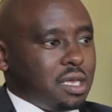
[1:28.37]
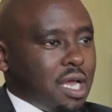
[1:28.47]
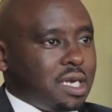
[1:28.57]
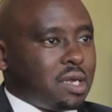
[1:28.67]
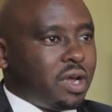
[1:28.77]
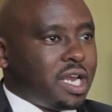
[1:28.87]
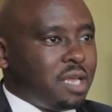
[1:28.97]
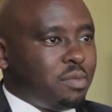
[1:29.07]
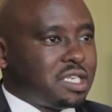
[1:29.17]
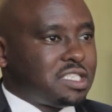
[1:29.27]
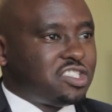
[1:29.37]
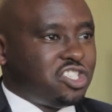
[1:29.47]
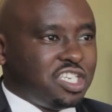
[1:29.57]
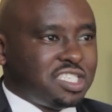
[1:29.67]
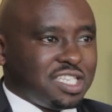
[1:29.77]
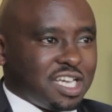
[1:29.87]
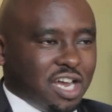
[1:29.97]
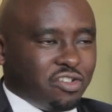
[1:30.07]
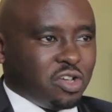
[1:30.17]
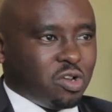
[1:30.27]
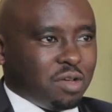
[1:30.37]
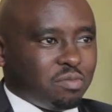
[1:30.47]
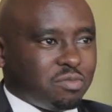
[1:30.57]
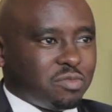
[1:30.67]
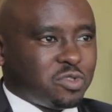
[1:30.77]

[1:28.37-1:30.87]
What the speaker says: and our neighbors, changing the curriculum.